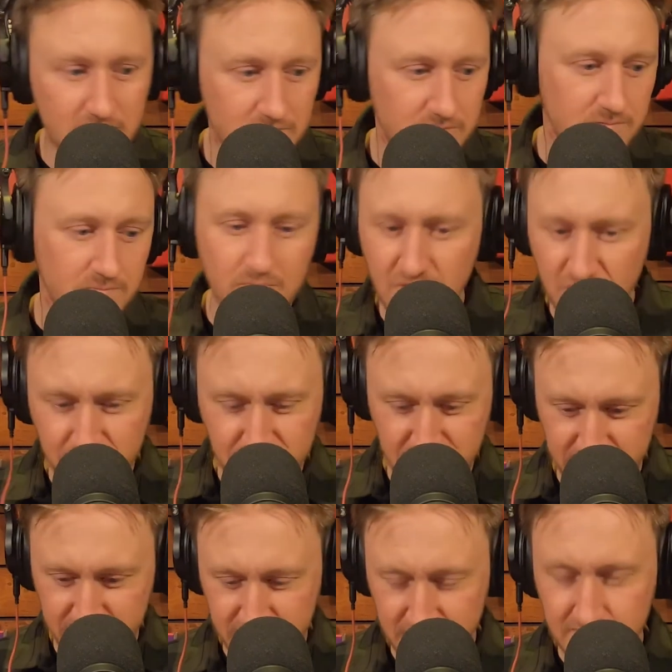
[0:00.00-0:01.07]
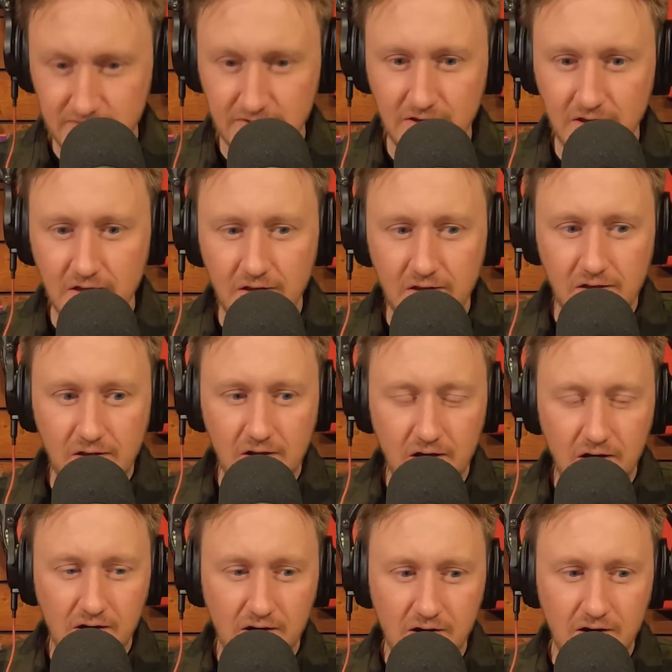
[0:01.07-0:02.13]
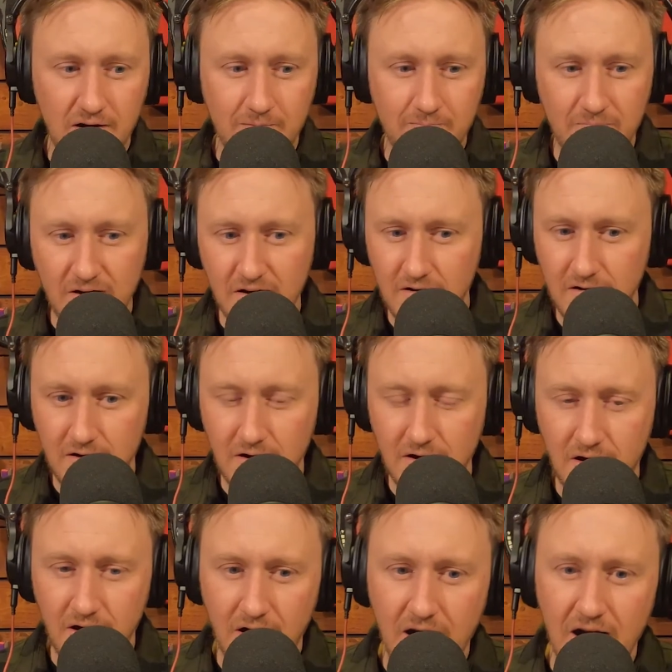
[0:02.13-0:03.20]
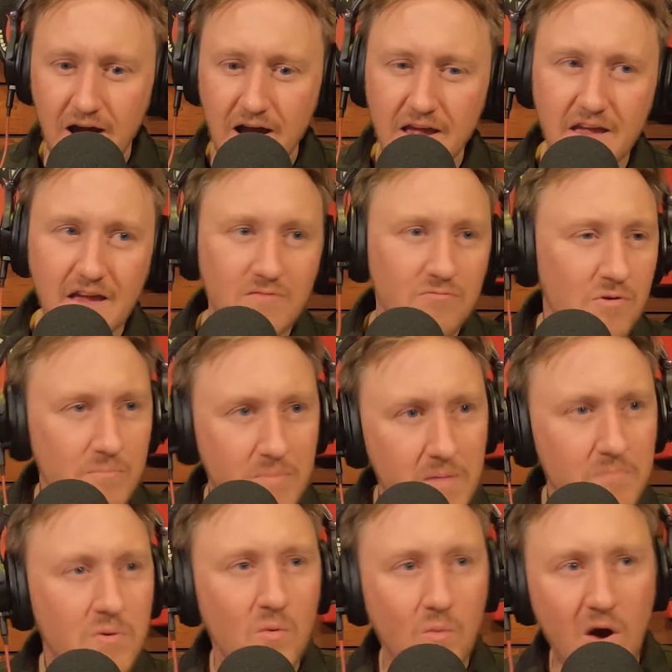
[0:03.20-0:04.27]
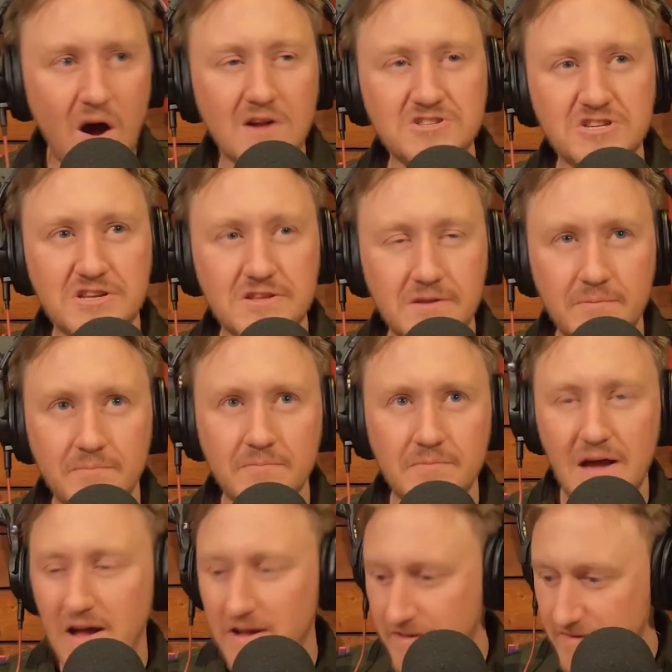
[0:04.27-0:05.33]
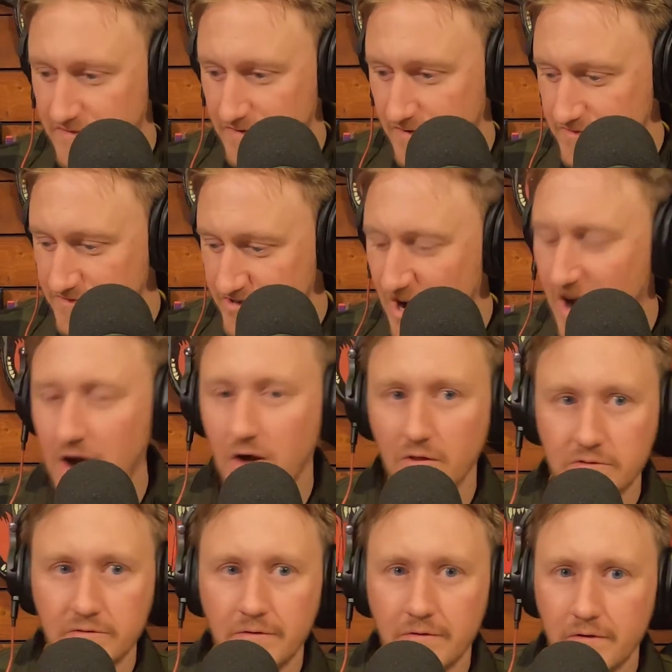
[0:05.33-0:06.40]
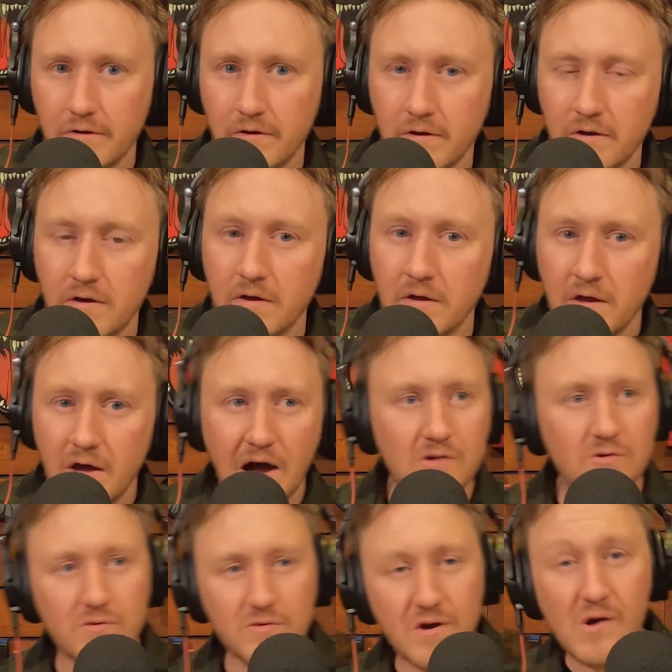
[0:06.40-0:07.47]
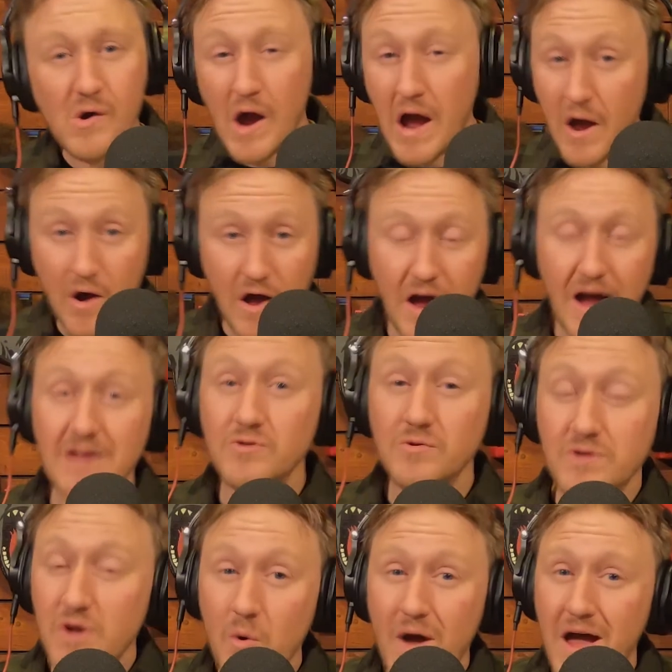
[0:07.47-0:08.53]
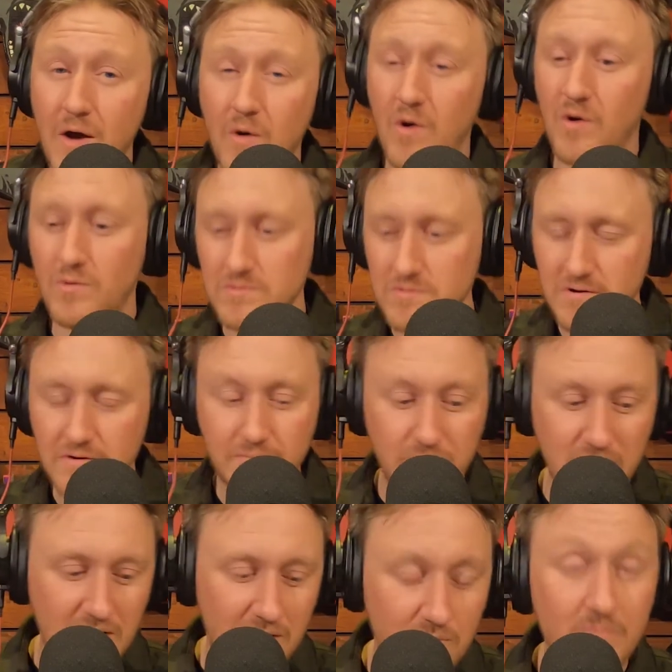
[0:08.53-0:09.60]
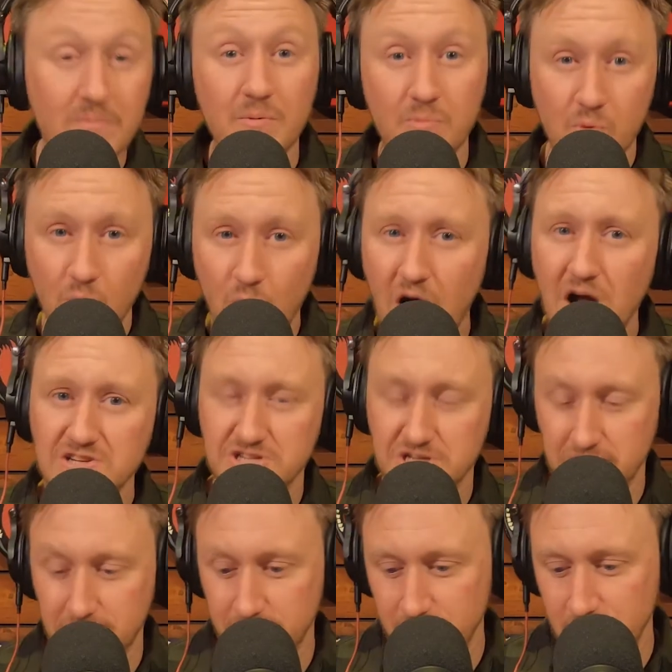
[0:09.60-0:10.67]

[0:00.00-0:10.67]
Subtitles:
movies. I remember watching them as a child. I don't know how old, but I remember watching them.